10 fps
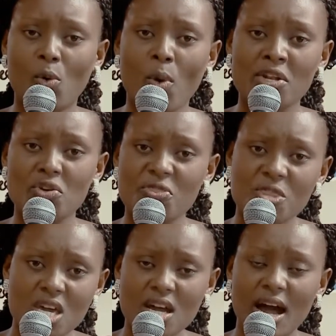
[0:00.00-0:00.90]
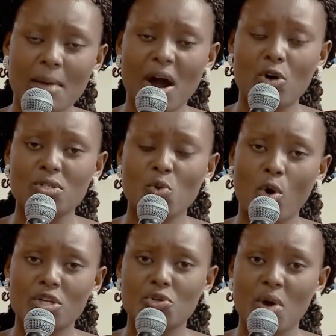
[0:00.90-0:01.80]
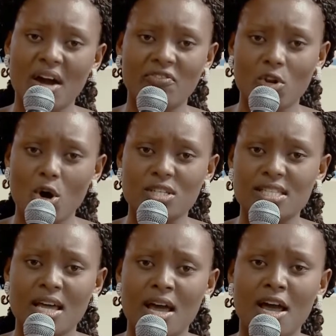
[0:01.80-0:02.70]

when you think about what you have lost,